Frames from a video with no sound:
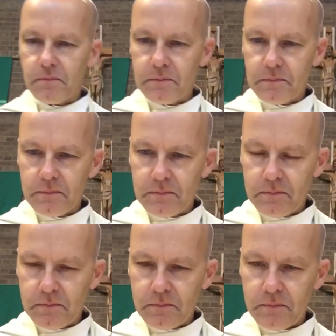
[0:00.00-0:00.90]

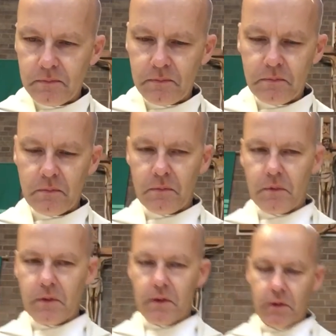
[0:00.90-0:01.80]

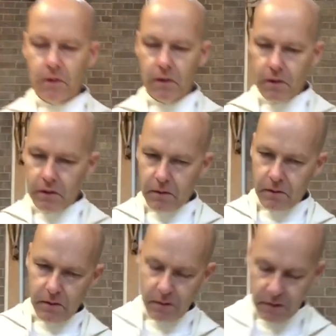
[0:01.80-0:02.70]

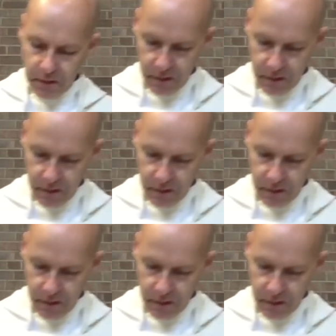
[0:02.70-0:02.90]
No one is speaking in this clip.